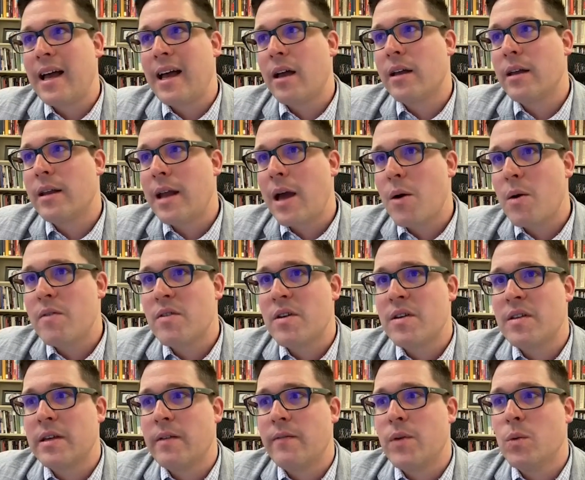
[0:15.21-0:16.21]
And however, I
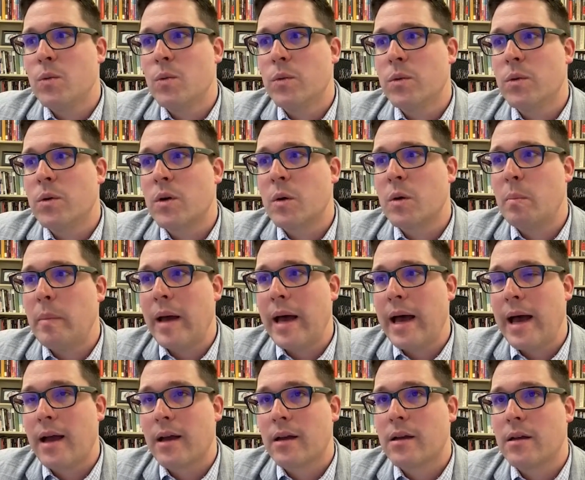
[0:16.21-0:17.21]
think if you look
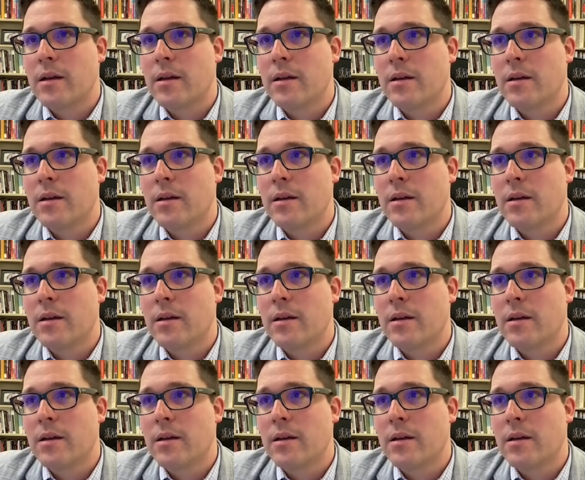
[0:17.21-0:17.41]
back,